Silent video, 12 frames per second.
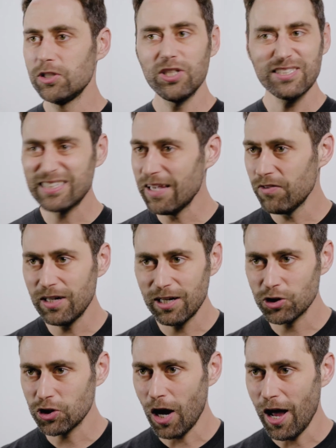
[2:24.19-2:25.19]
to just giving it a
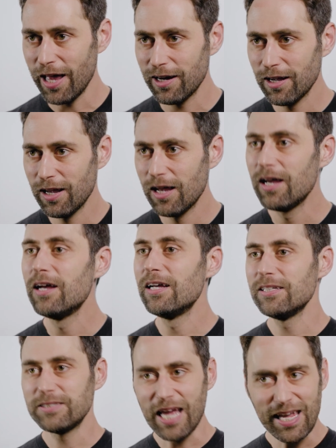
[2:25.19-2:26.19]
shot
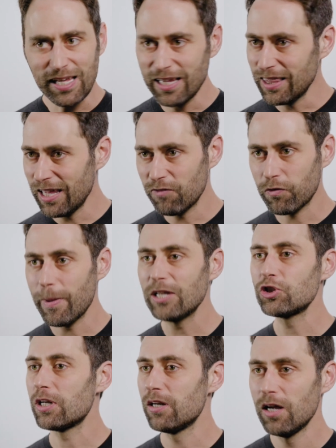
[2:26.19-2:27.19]
taking in the
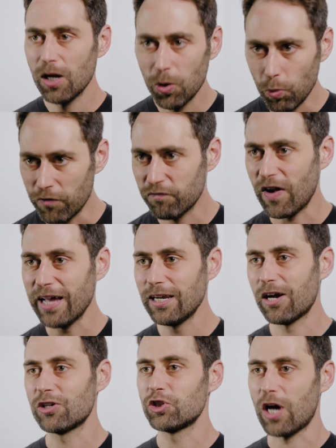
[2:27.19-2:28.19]
information,
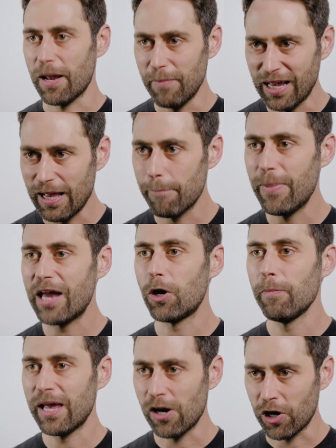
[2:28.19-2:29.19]
refining our shot, making it
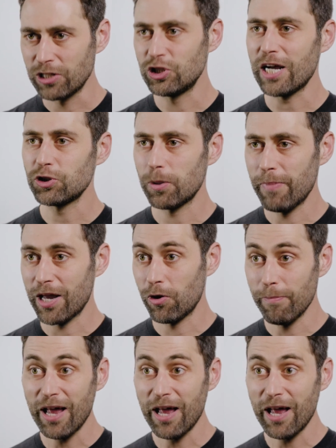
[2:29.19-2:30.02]
better, making our conjecture better and